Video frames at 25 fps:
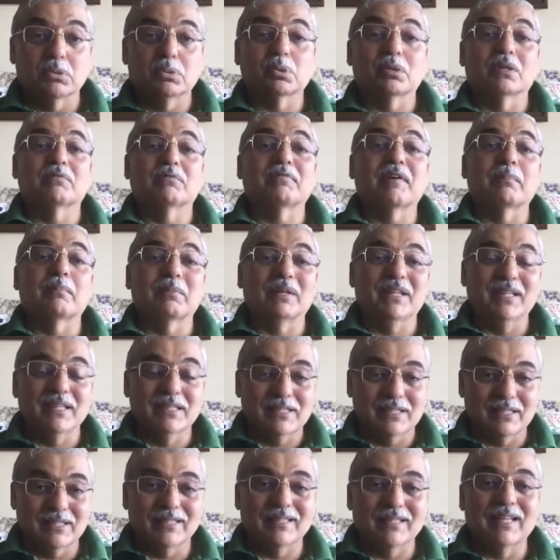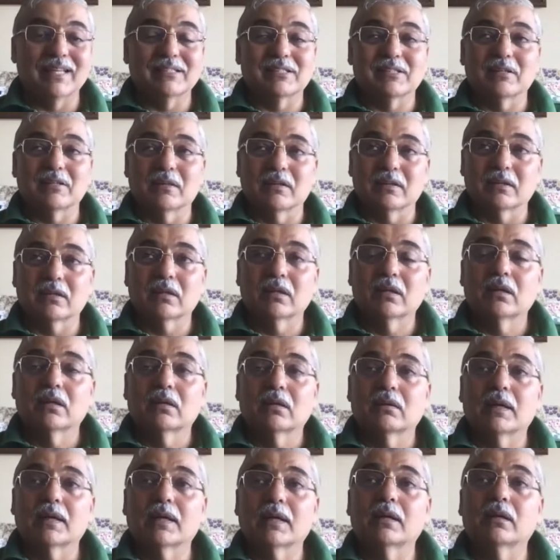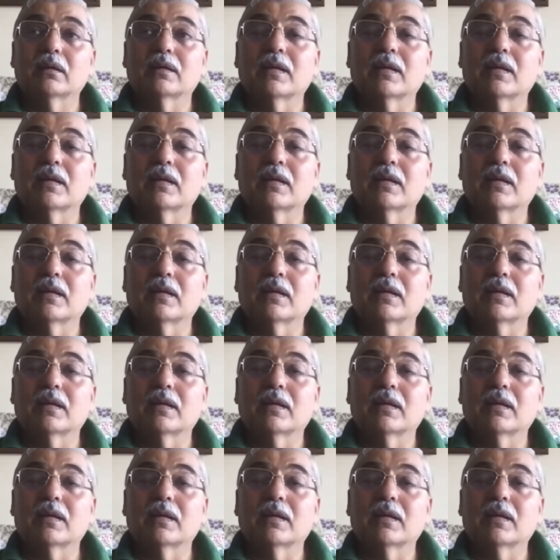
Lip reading: to the family is less hit, right?